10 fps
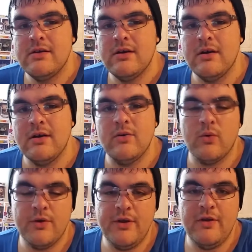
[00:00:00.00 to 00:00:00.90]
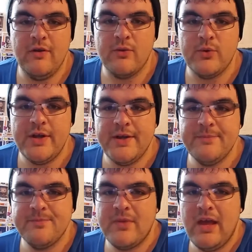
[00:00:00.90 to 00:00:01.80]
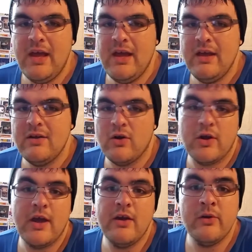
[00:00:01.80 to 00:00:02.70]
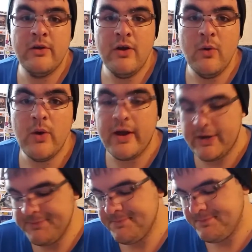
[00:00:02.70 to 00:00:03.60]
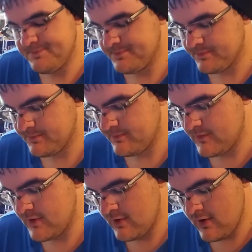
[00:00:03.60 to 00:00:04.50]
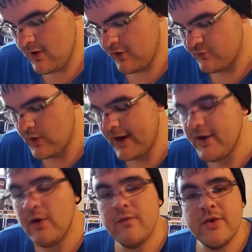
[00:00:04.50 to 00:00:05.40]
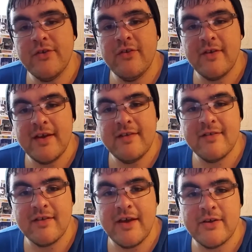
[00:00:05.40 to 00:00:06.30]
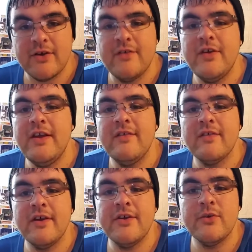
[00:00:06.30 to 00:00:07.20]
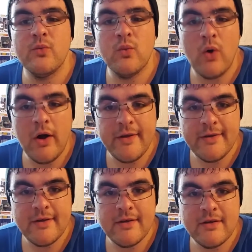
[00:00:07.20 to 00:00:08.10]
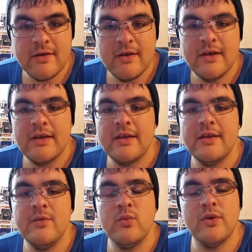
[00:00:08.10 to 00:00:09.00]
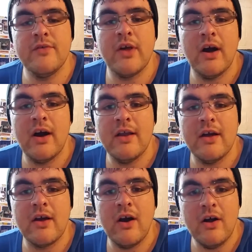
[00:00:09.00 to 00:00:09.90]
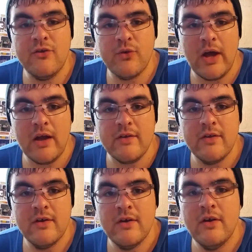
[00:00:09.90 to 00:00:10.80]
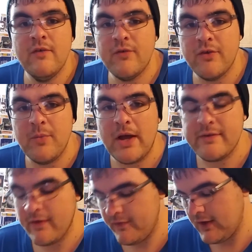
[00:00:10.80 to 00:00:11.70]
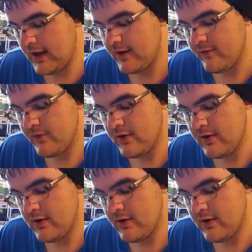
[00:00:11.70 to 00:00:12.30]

Orton into the ring and RKO to nowhere. Rhino versus Heath Slater. If Heath Slater won, he would have got a contract for SmackDown Live.